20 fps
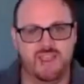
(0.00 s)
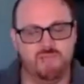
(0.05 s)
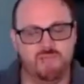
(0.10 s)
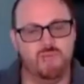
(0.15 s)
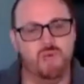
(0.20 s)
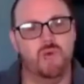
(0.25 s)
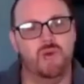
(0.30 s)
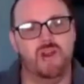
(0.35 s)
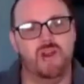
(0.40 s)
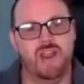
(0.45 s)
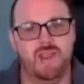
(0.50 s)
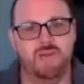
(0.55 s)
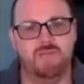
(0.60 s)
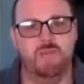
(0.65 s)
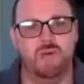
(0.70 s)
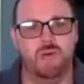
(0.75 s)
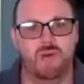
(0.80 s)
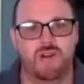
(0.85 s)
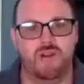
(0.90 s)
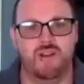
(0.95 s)
get more and
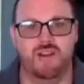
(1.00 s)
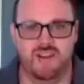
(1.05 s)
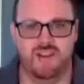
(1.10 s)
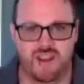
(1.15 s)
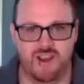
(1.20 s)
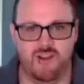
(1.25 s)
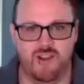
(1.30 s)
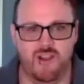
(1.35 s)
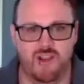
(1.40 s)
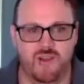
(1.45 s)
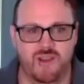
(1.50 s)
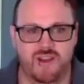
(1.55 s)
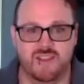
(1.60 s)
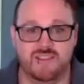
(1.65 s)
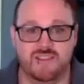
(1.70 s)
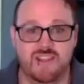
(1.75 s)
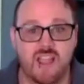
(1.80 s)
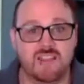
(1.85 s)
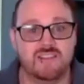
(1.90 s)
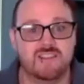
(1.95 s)
more narrow and
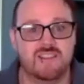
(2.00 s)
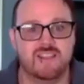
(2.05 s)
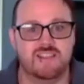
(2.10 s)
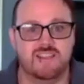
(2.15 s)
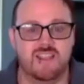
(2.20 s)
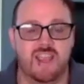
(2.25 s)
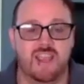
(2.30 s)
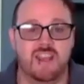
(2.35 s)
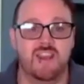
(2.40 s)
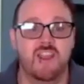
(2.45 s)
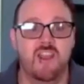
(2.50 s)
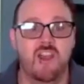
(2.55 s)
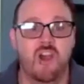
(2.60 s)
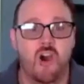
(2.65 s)
discuss these and